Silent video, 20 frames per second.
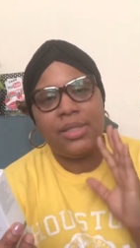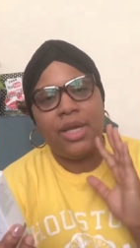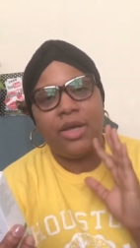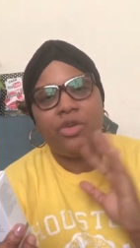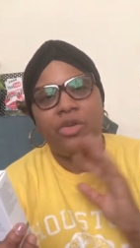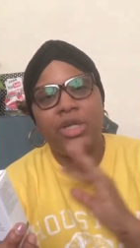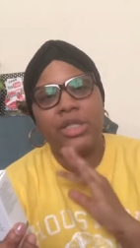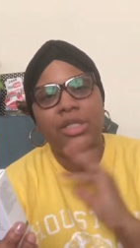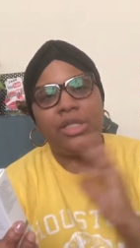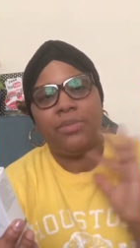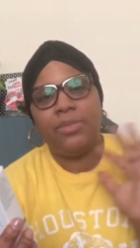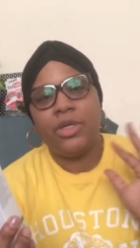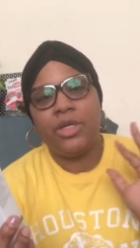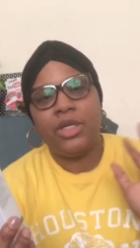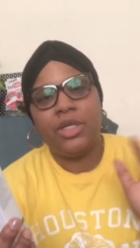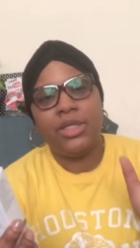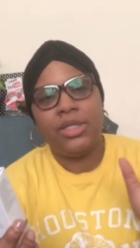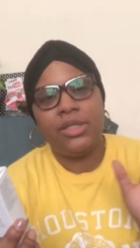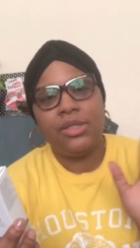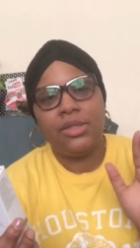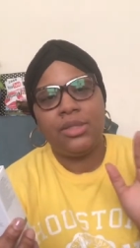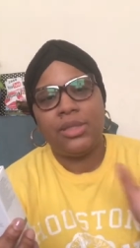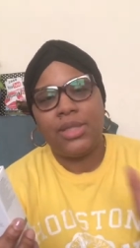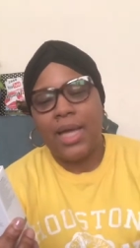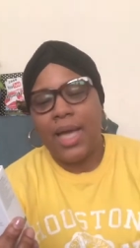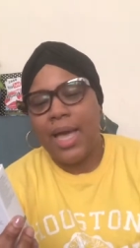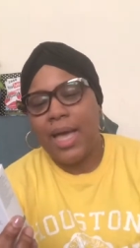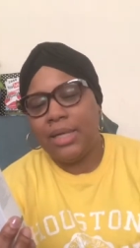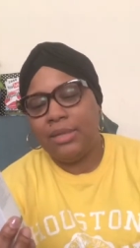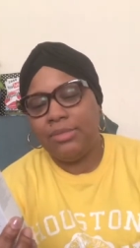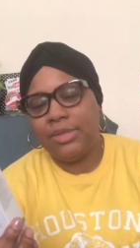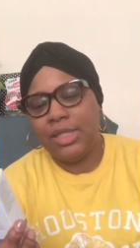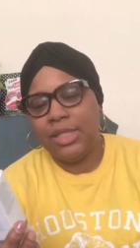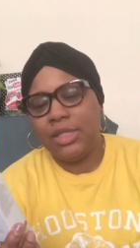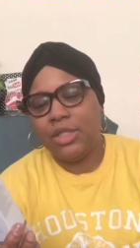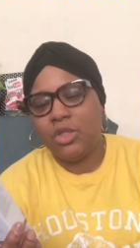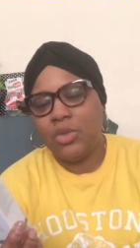how great some of their cleansers and items is.